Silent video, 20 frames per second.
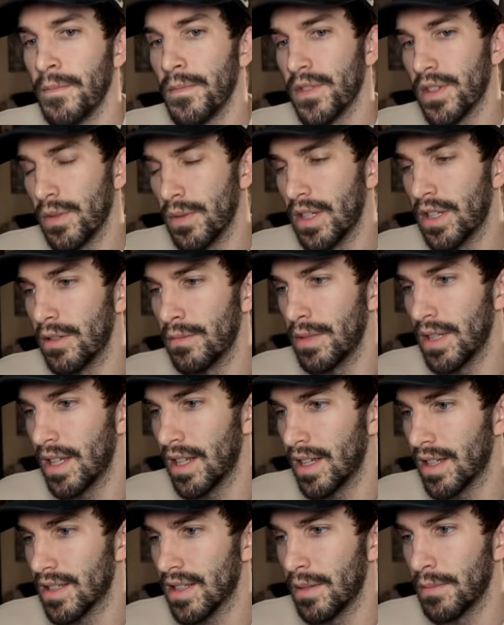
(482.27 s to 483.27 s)
So we could be
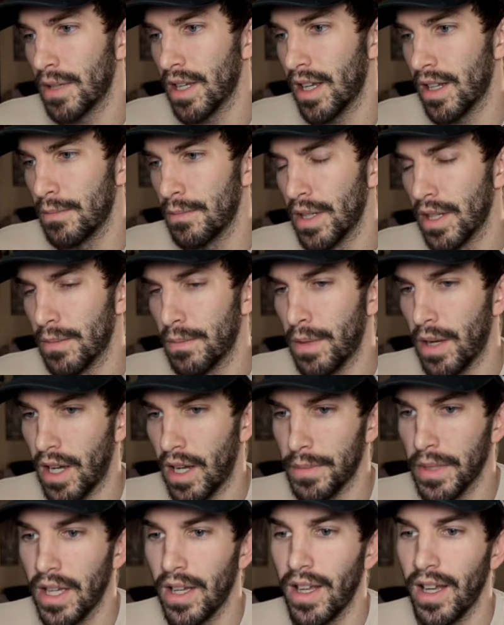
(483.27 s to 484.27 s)
getting some kind of big
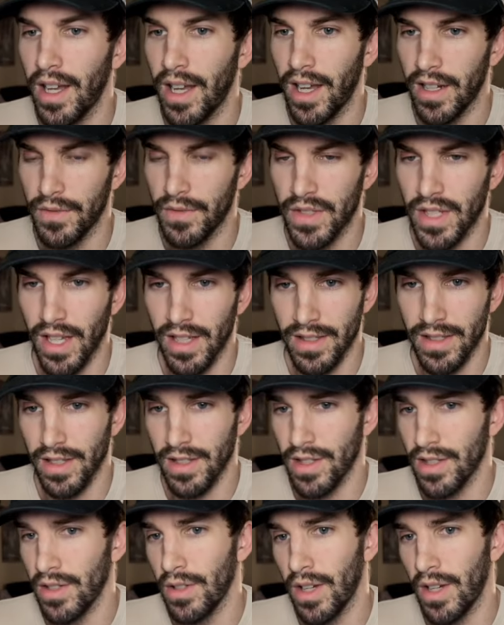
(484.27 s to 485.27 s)
pop out of Tesla
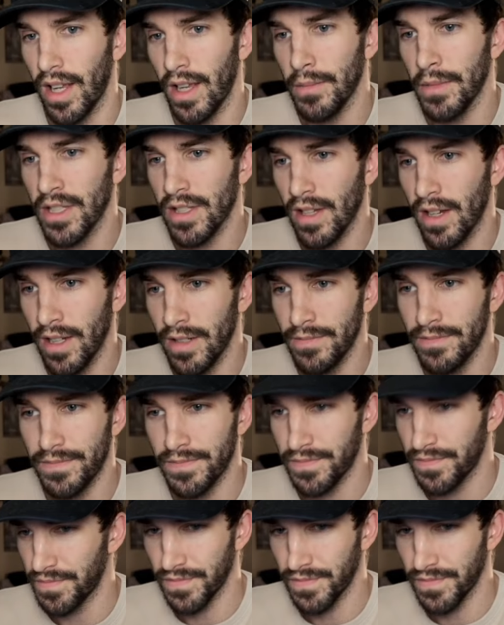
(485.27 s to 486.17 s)
soon. Amazon,